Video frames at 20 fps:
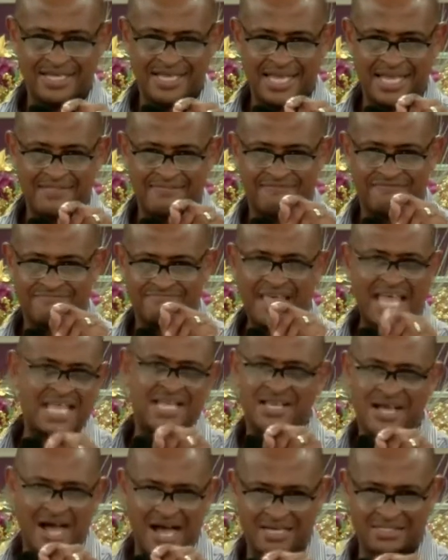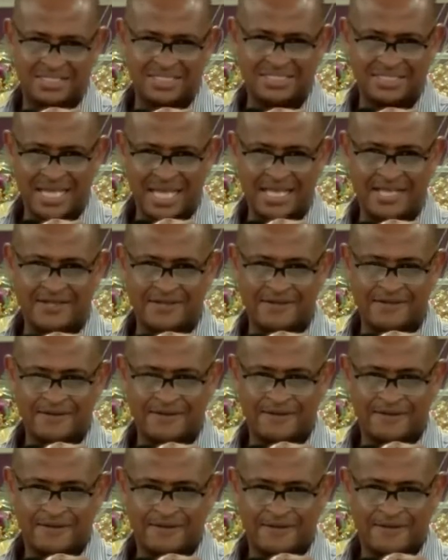And thank God today,
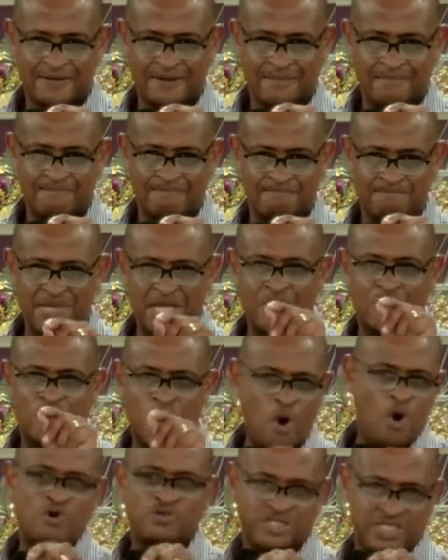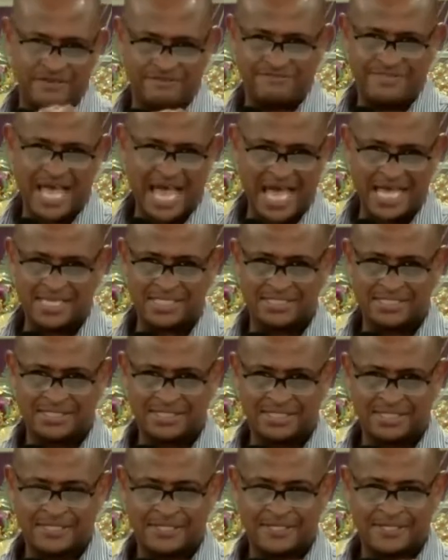because of that,
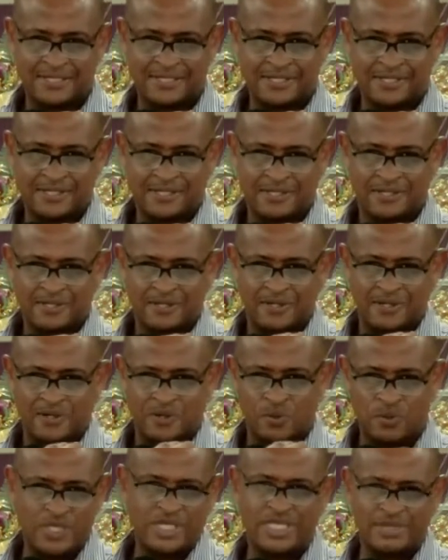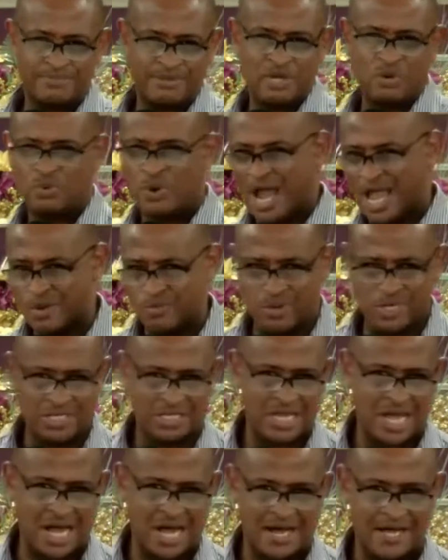we can be right
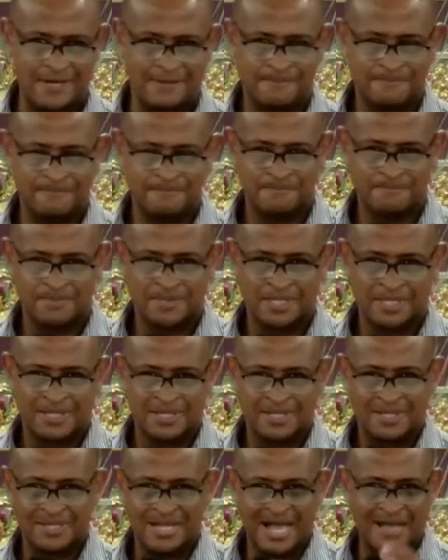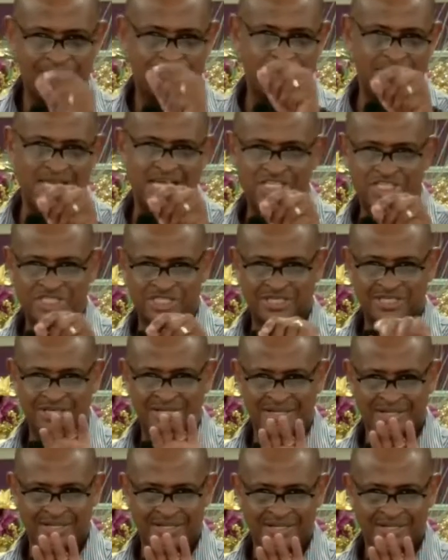with God. God bless you.
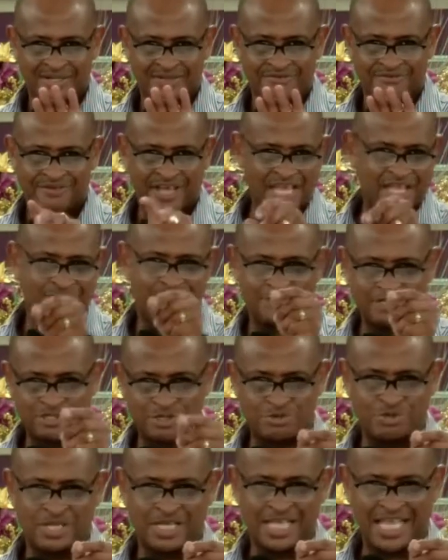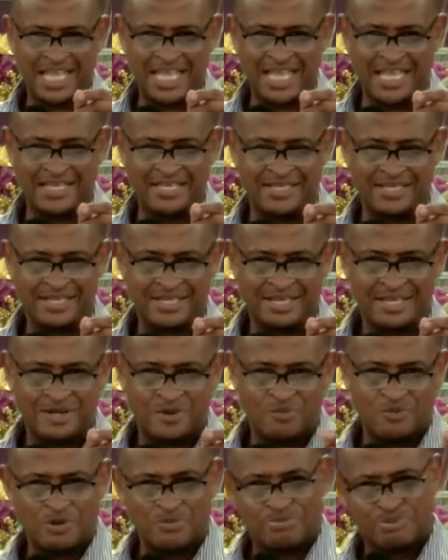Thank you for tuning in.
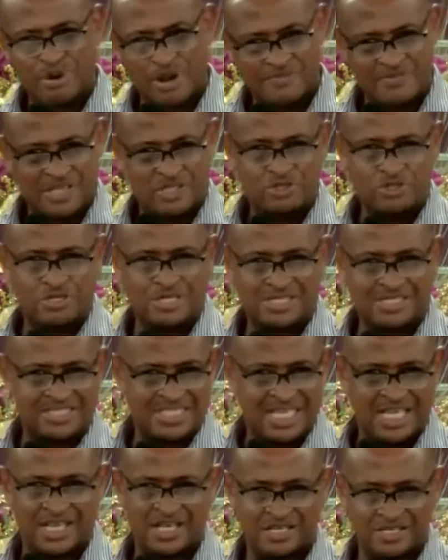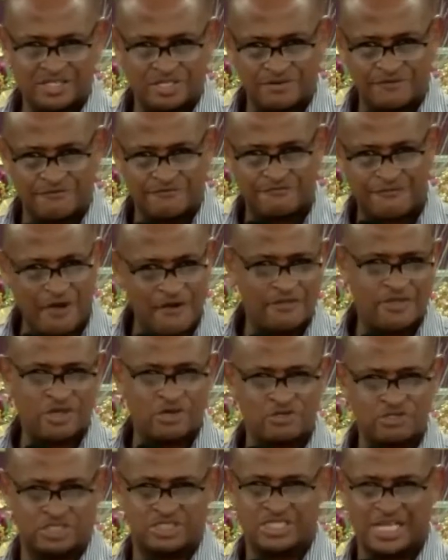We pray that you continue to further
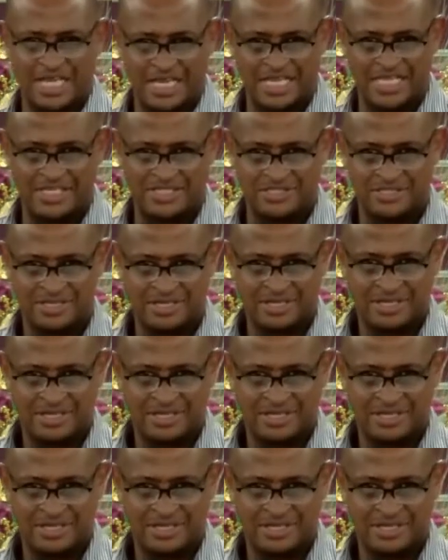your studies,